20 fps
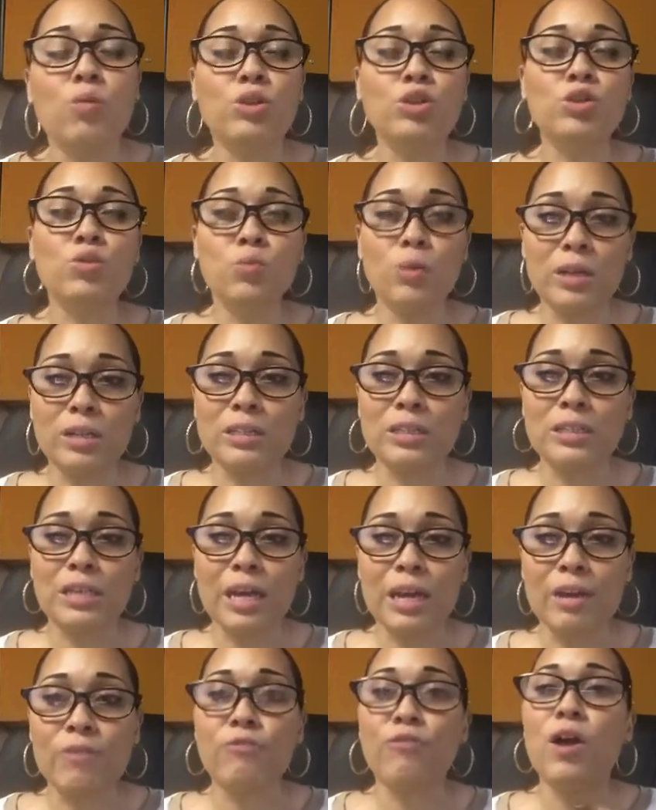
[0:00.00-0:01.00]
when you want to
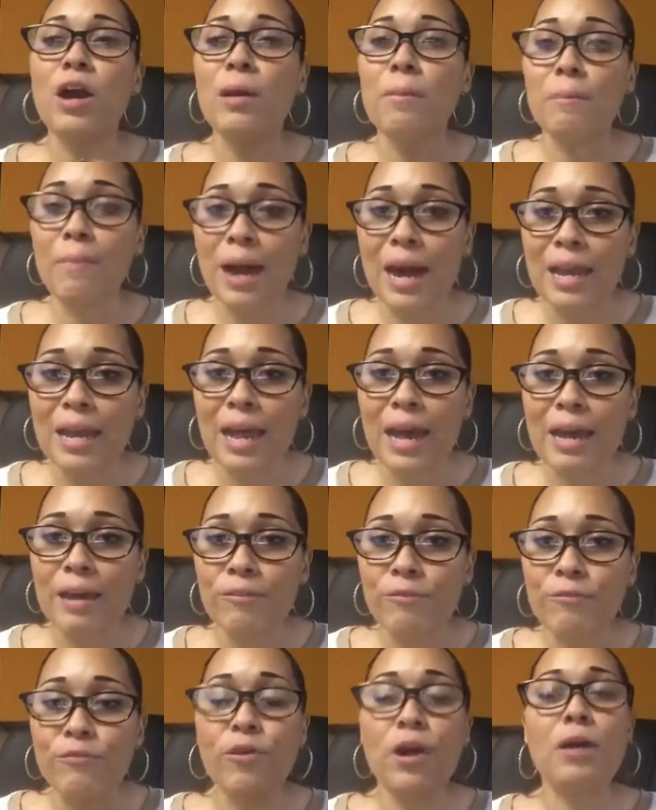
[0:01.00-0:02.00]
say fuck my
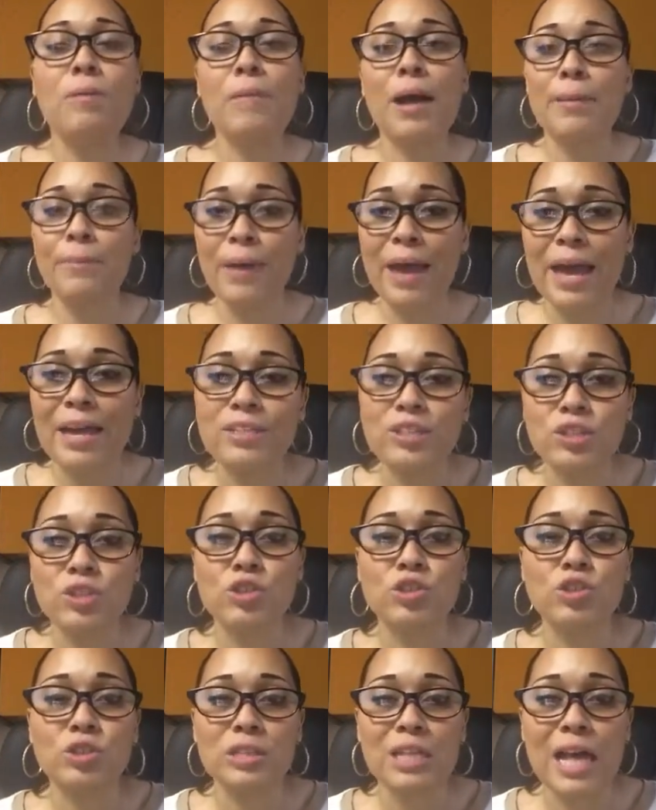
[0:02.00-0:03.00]
life, fuck my
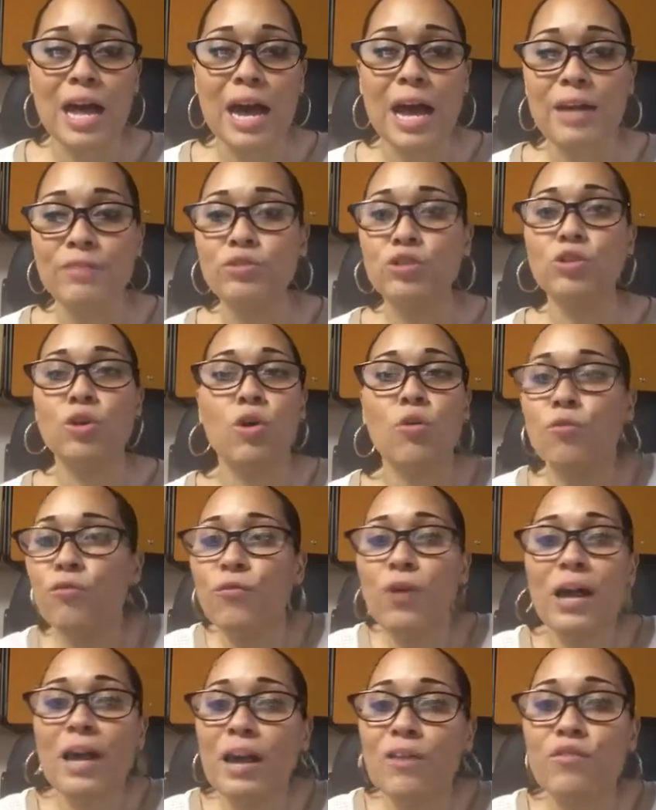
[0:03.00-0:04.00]
passengers' lives, you know,
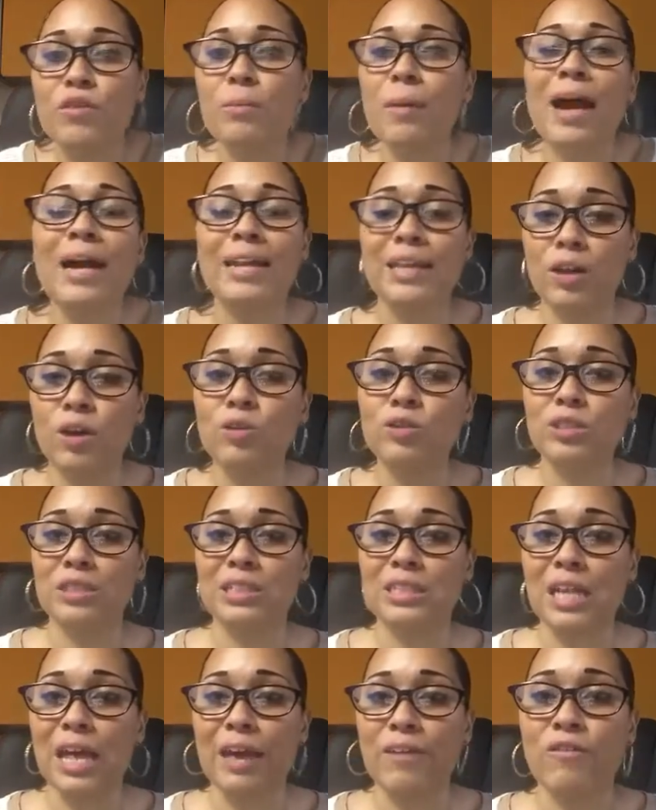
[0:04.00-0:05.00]
fuck everybody
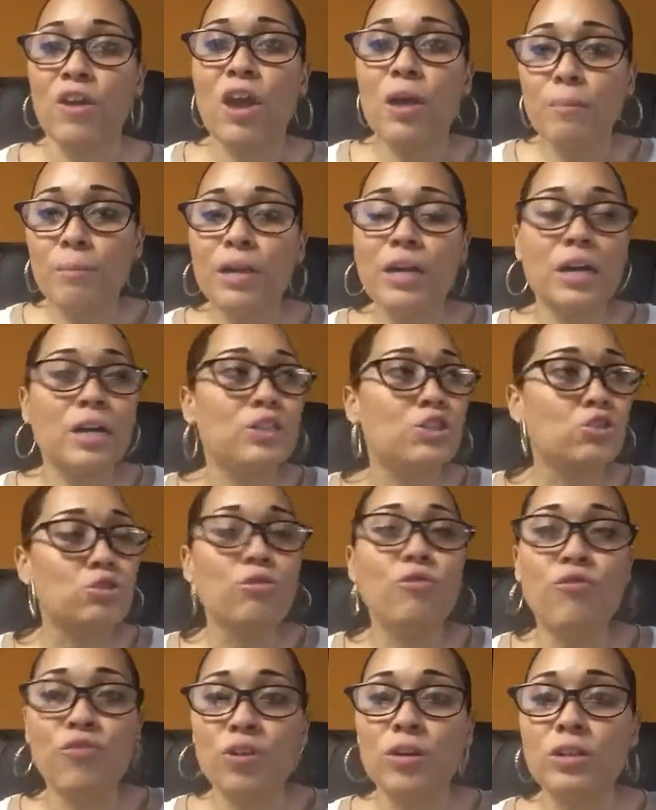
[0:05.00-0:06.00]
else's life because
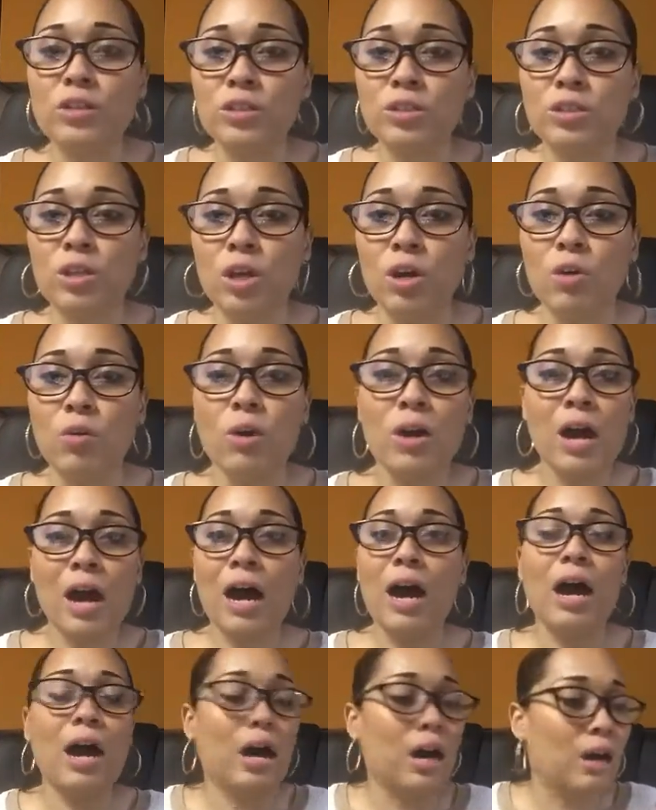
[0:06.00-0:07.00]
you feel as though
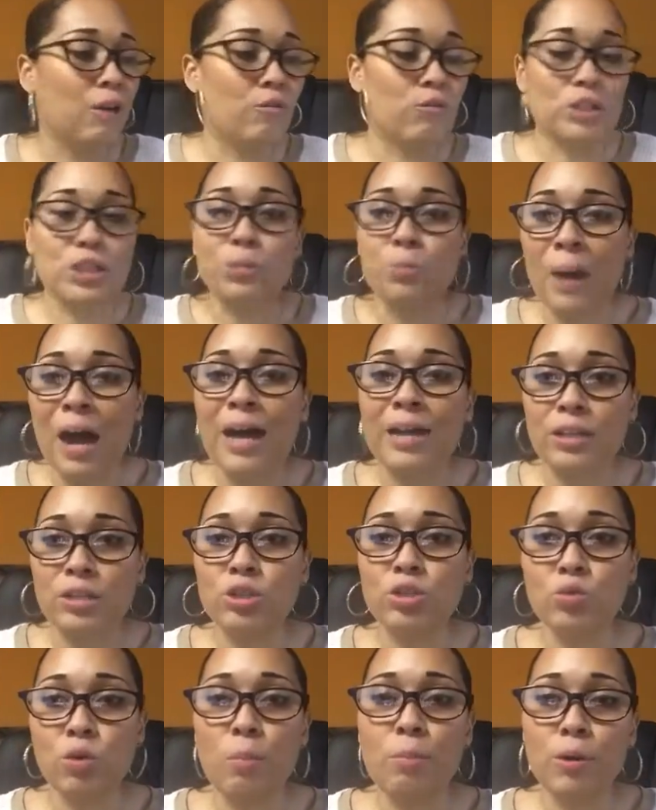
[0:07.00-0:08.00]
uh,
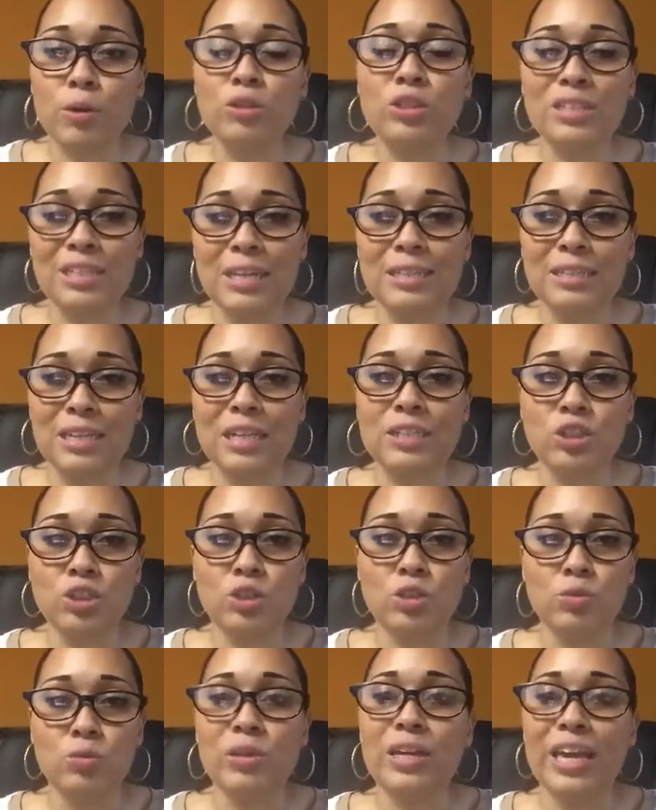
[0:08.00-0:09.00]
responding to a person that
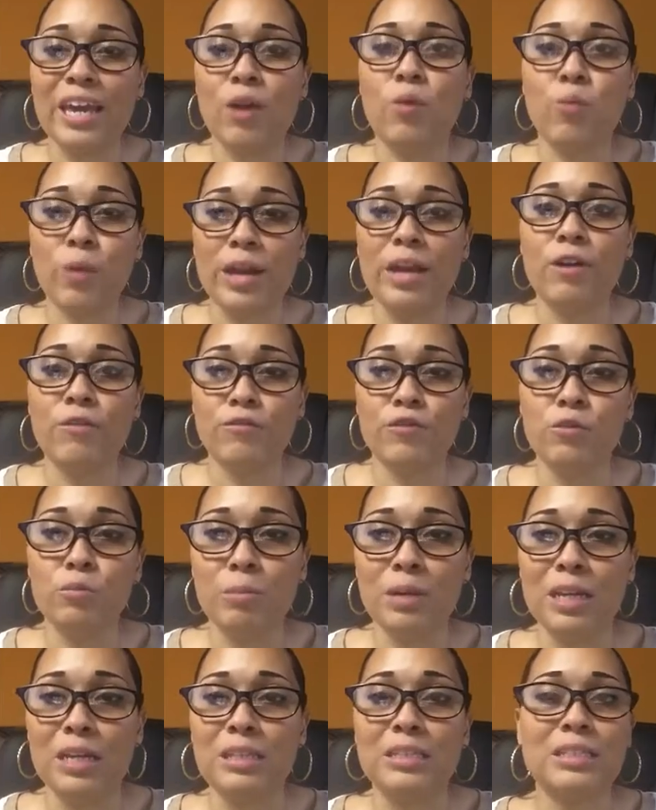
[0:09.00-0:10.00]
texts you can't wait a few
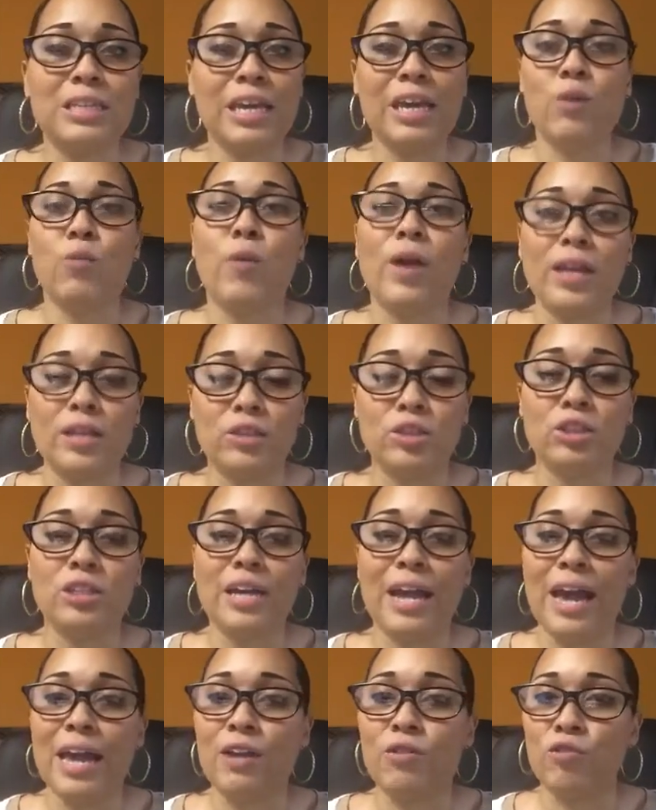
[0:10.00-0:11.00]
minutes, can't wait until
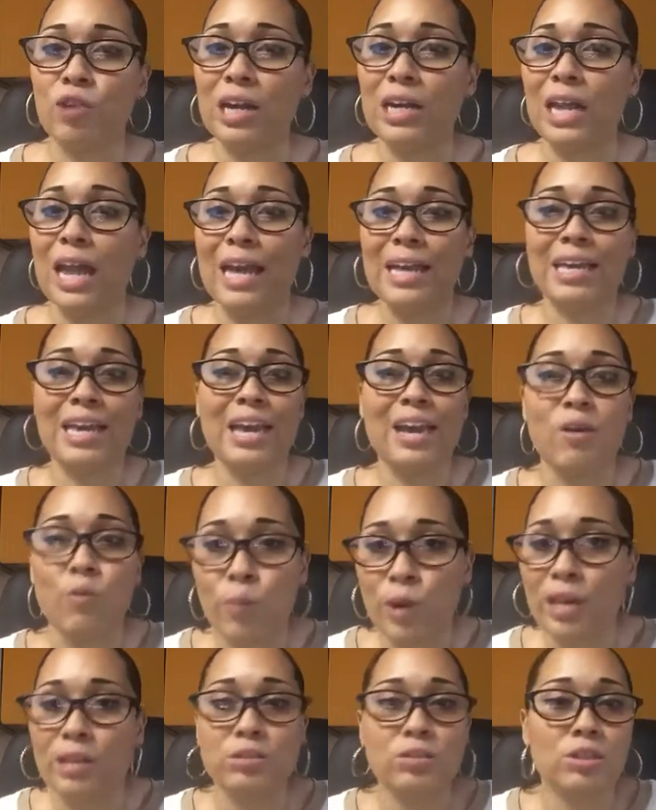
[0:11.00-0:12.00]
you're at a red light,
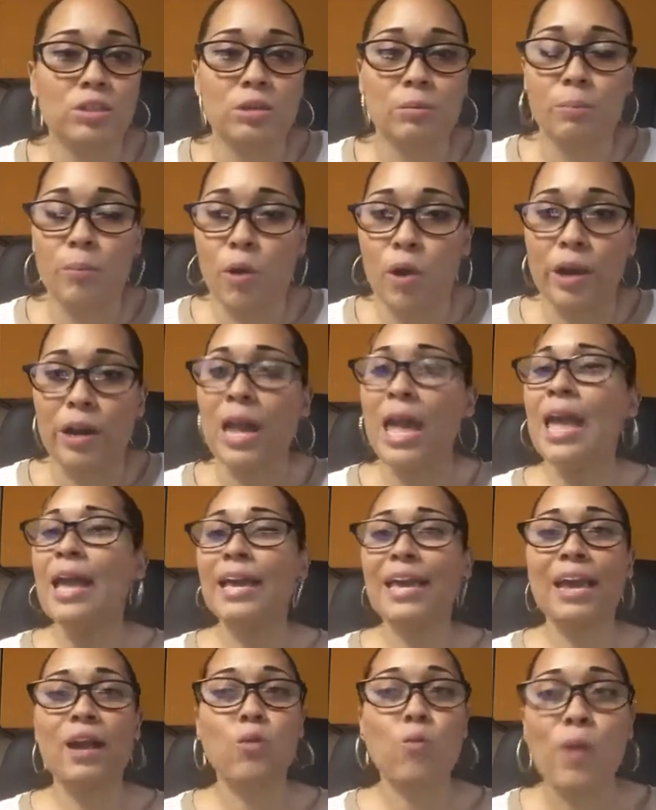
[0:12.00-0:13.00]
can't wait until you park,
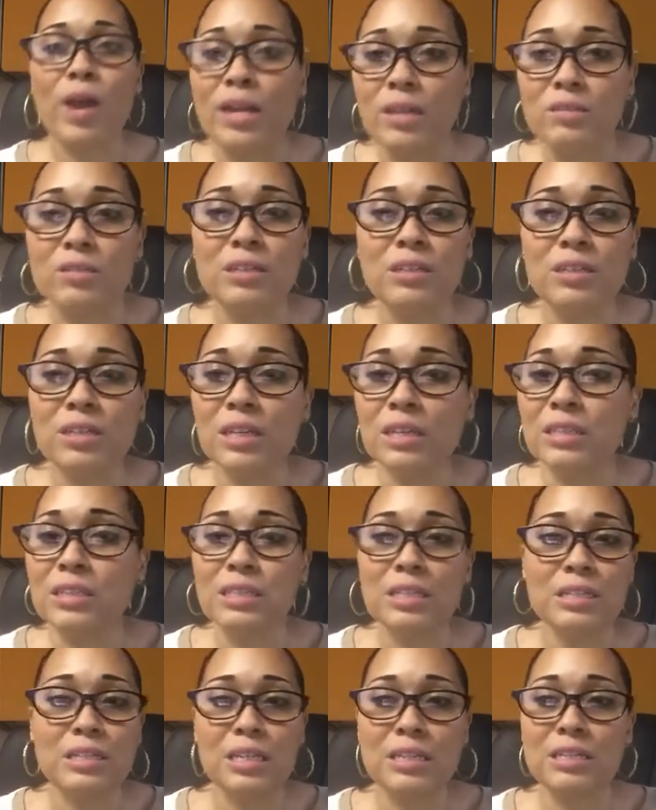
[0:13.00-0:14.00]
can't wait until you get to your